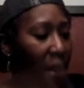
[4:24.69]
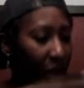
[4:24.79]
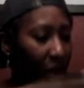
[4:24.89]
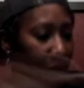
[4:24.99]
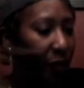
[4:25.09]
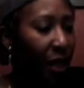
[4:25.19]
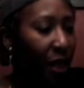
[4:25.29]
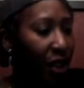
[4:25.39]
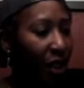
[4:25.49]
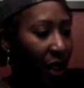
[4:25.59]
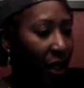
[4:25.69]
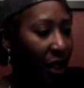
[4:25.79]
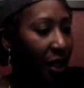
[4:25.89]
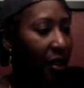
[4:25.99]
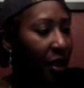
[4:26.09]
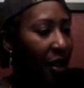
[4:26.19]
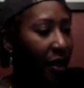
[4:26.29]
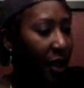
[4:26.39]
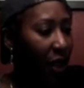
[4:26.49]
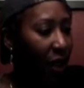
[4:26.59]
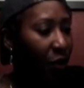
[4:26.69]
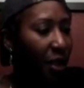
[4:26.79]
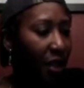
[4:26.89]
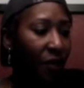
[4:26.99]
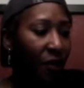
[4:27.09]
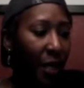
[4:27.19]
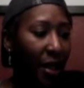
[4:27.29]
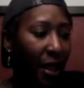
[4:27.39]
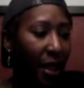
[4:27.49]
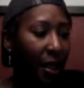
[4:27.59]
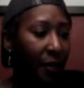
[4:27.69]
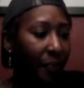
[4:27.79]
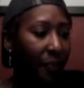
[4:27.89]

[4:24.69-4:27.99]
the information in that he had received from Aunt Thea.